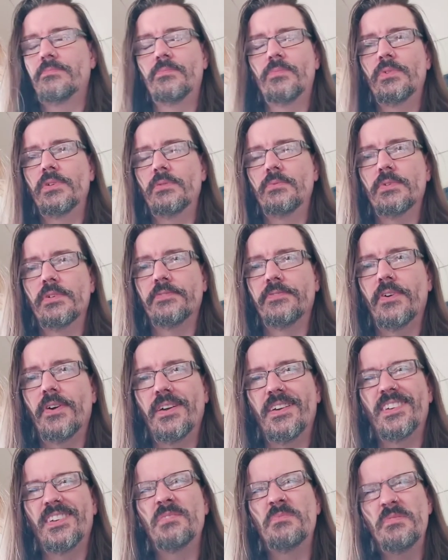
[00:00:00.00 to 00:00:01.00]
would have worked
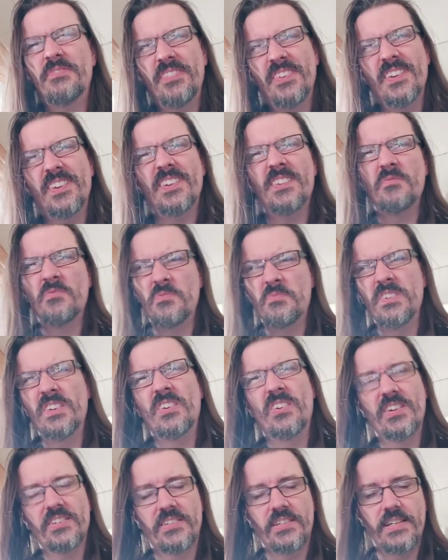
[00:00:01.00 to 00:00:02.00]
fine, and to be fair, it would have been
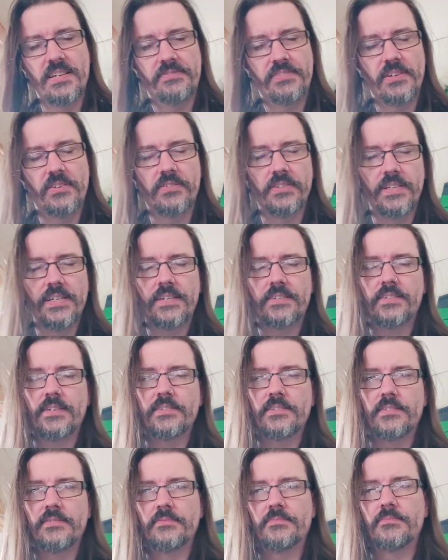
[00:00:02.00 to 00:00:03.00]
nice to have left it on there, because
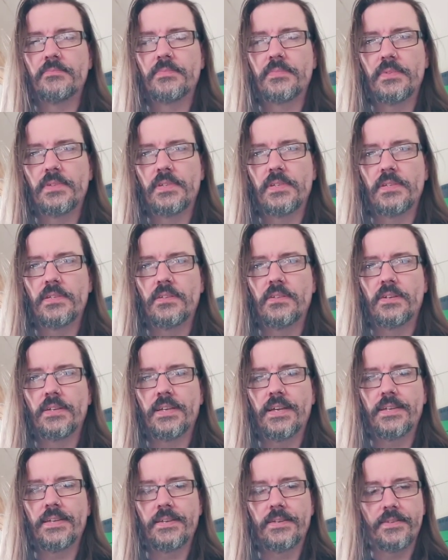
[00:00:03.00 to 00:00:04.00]
there's just
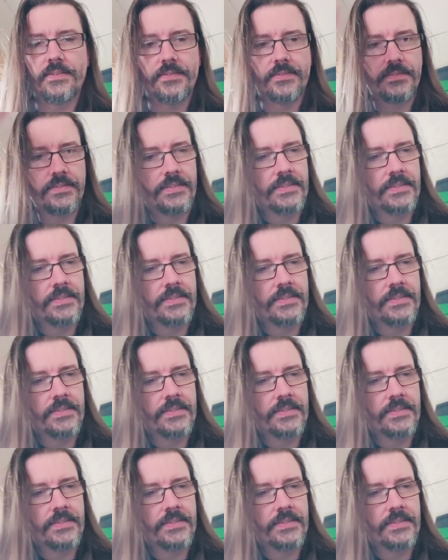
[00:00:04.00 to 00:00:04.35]
like a